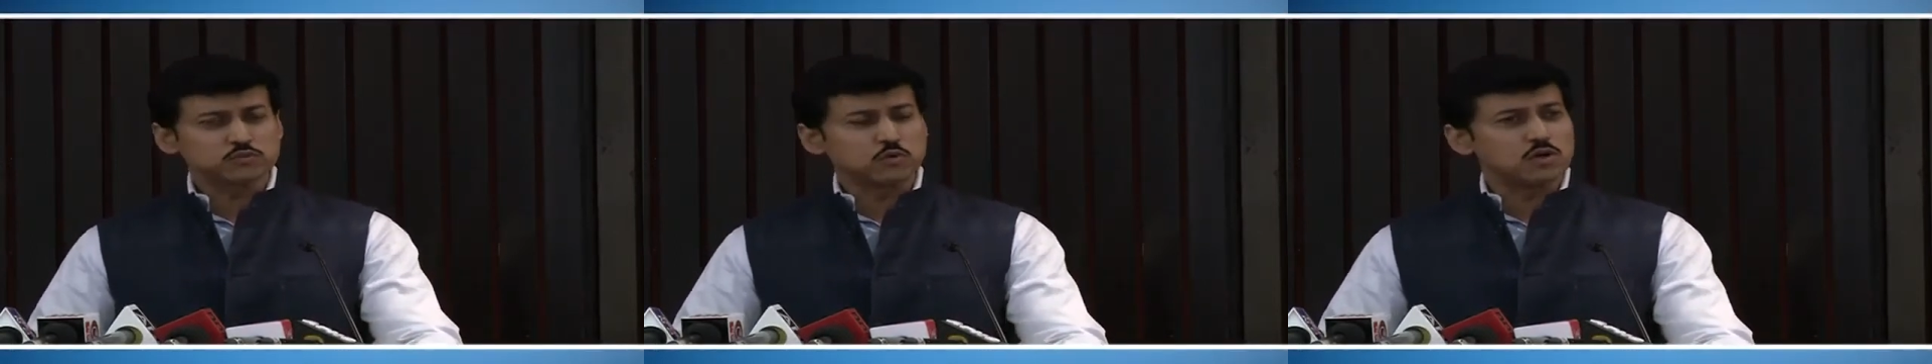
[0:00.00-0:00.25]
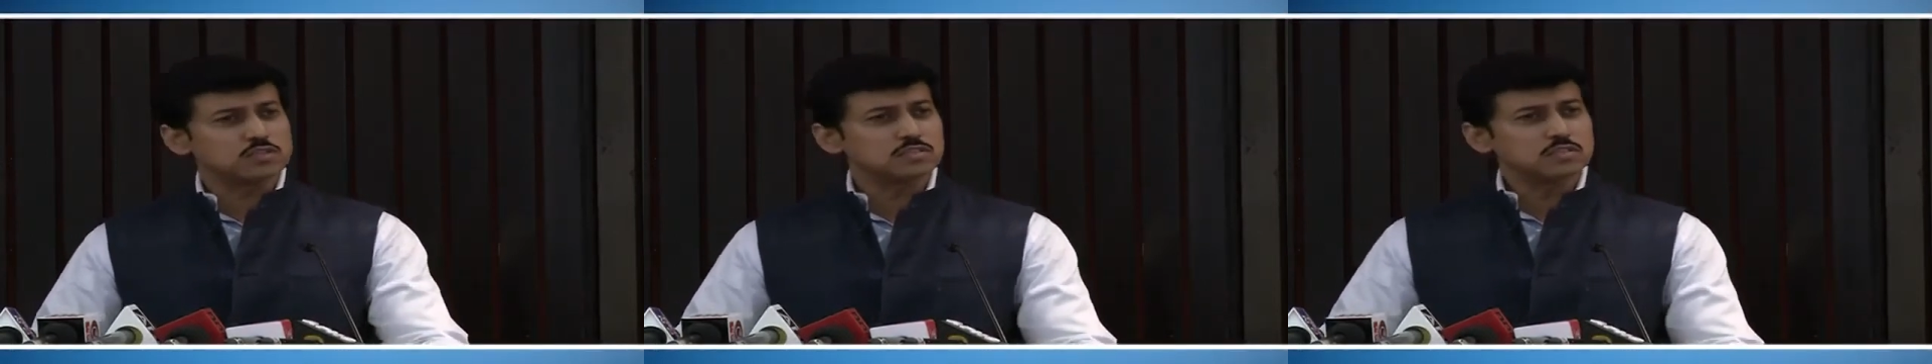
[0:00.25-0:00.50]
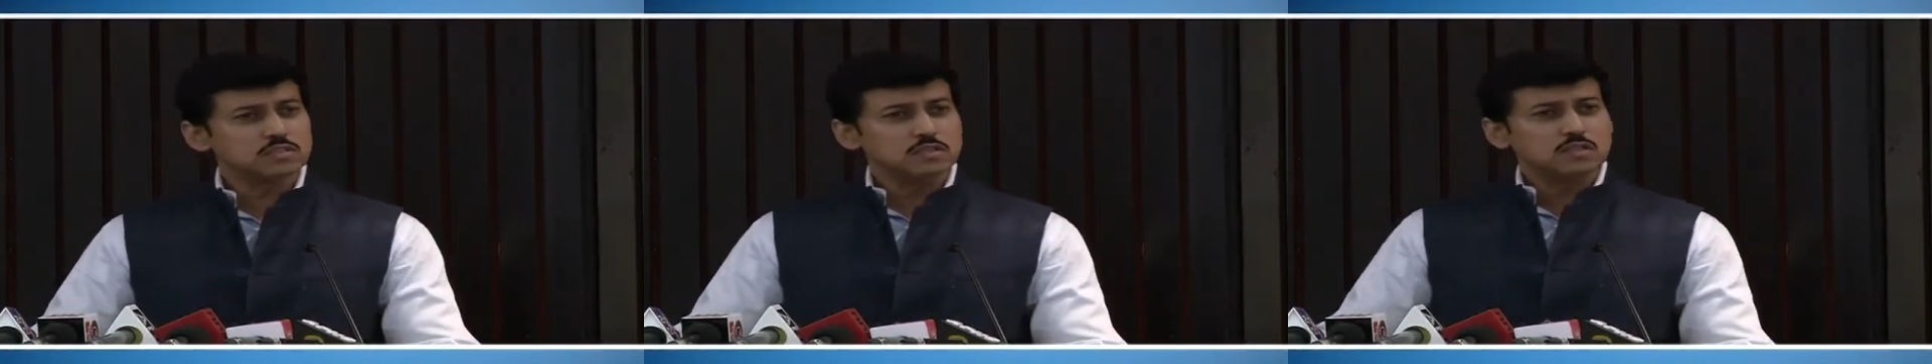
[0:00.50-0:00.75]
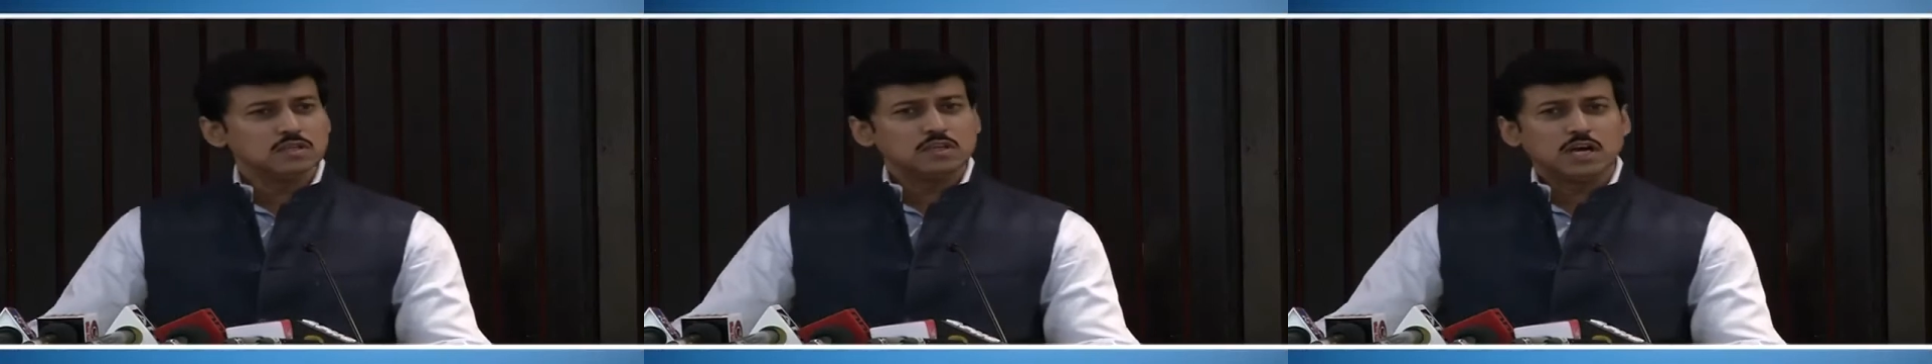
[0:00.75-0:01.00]
was,
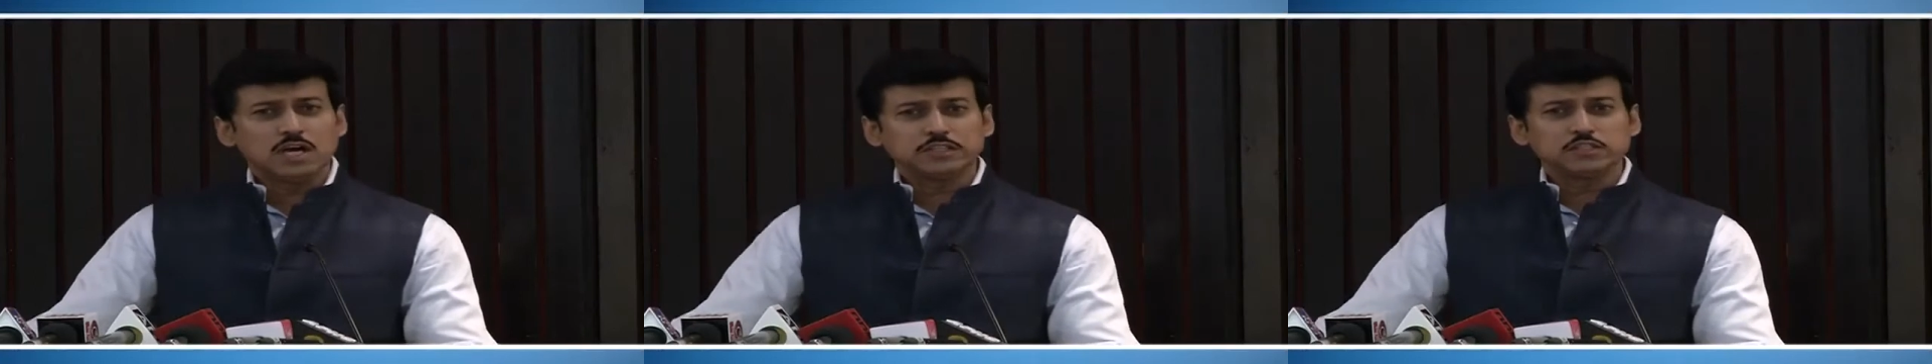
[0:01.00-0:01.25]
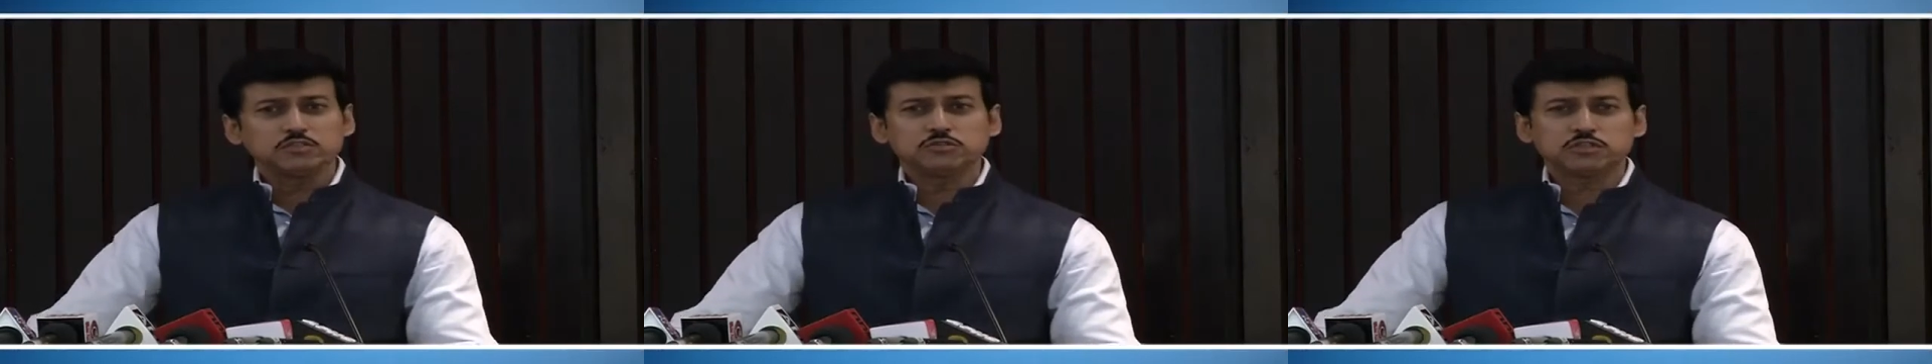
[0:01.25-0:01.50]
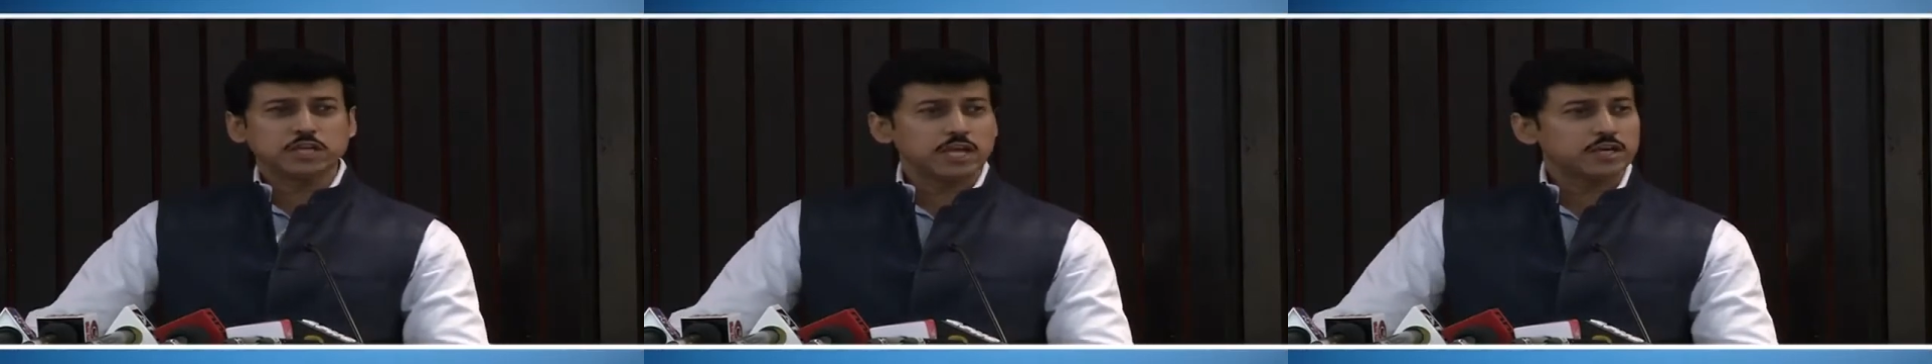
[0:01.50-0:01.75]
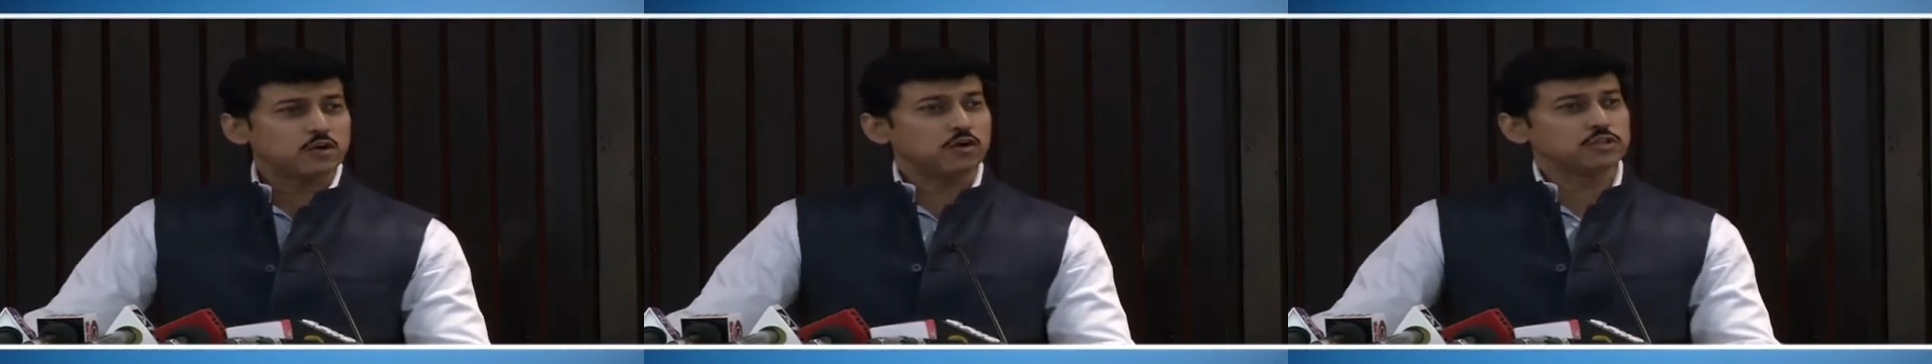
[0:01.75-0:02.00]
either you
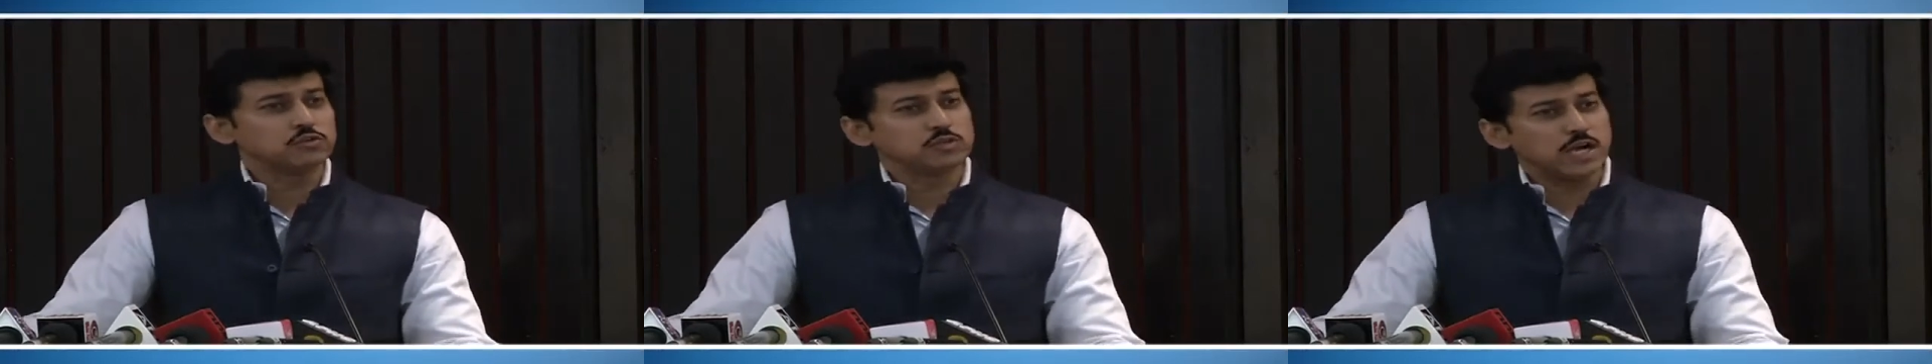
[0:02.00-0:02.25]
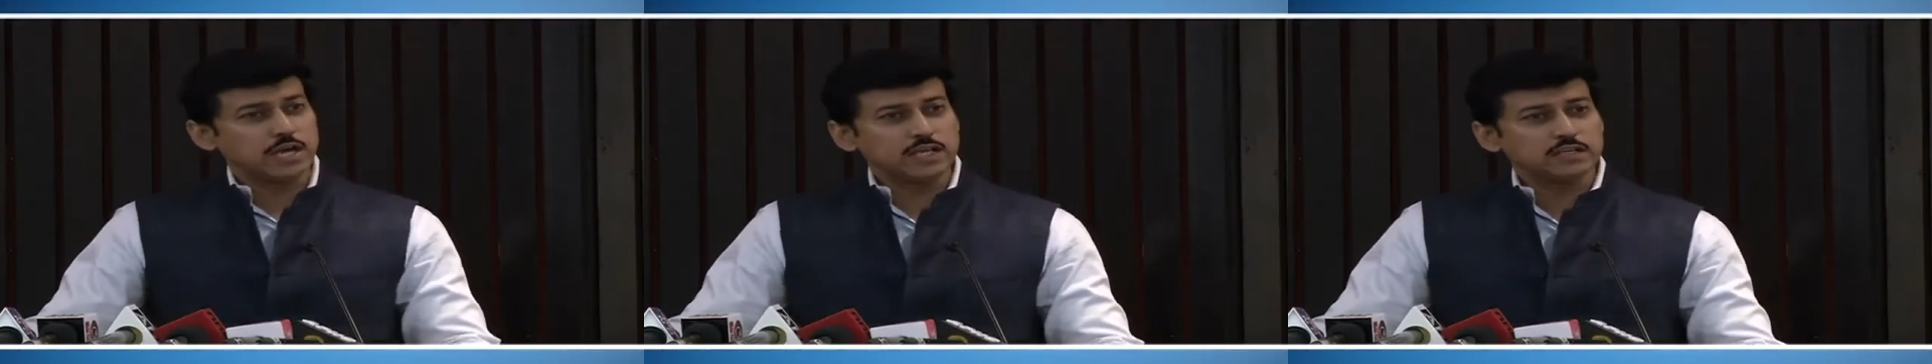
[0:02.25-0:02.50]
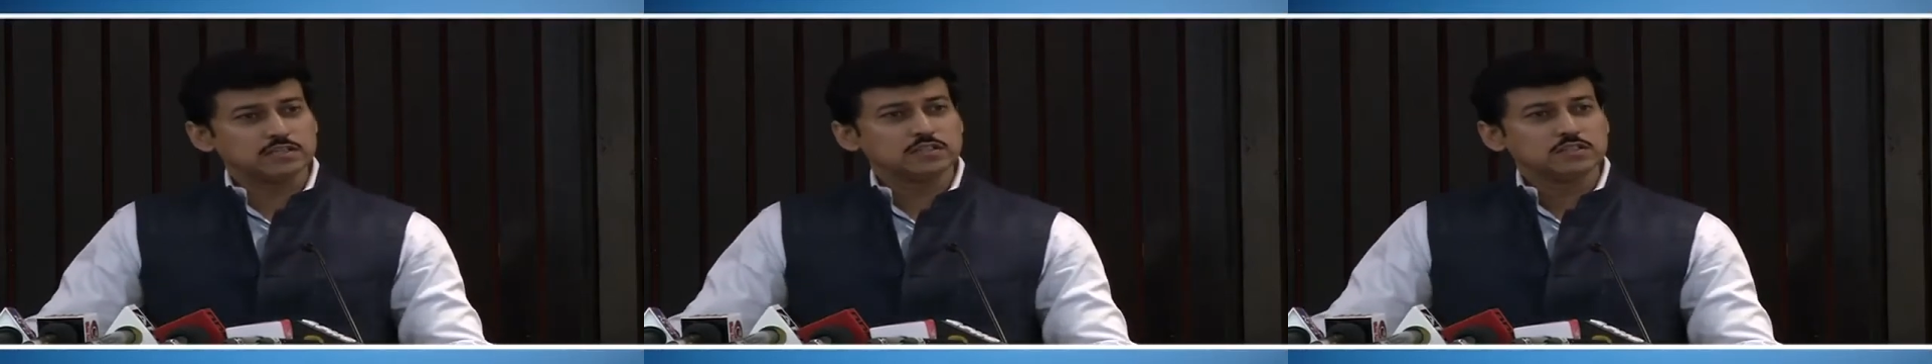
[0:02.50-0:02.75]
share or you die.